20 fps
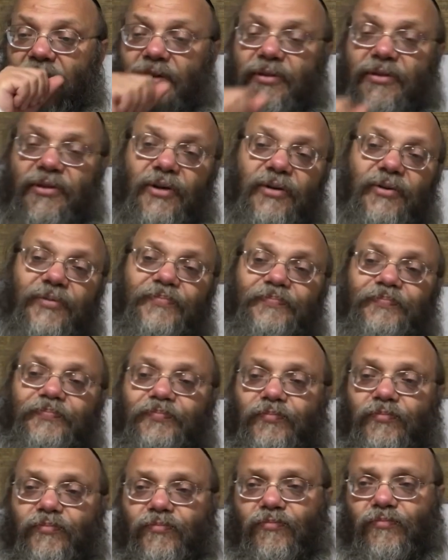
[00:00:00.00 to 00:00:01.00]
So
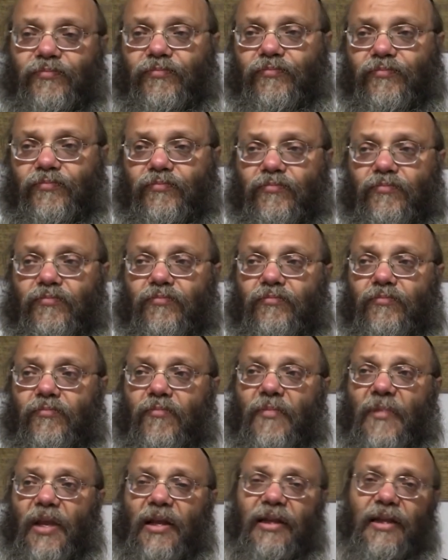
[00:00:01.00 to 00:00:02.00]

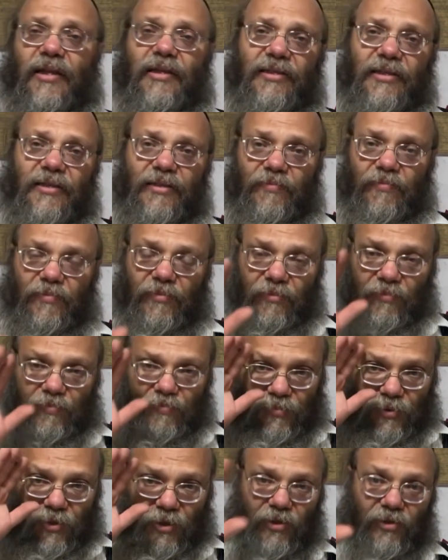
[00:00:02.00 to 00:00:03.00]
this is
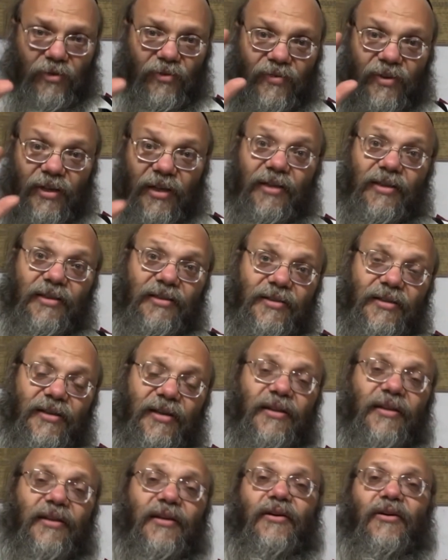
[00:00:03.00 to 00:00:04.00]
part of the
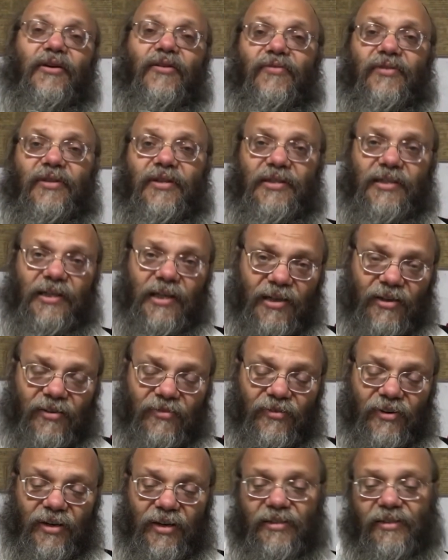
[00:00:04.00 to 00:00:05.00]
understanding of the
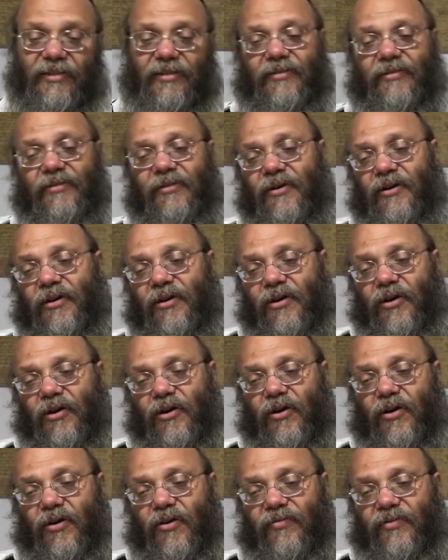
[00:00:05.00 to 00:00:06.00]
sacrifices
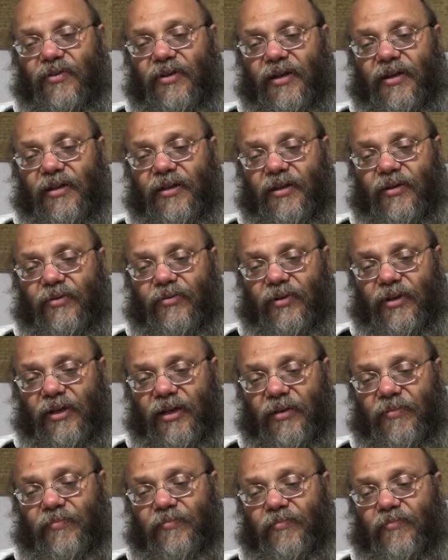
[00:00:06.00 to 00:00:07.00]
of the
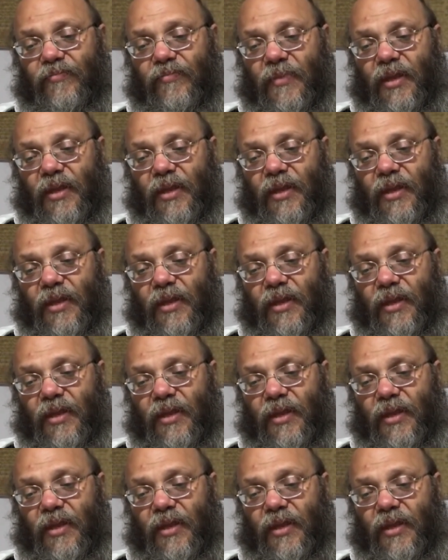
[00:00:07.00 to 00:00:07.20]
tikkunim,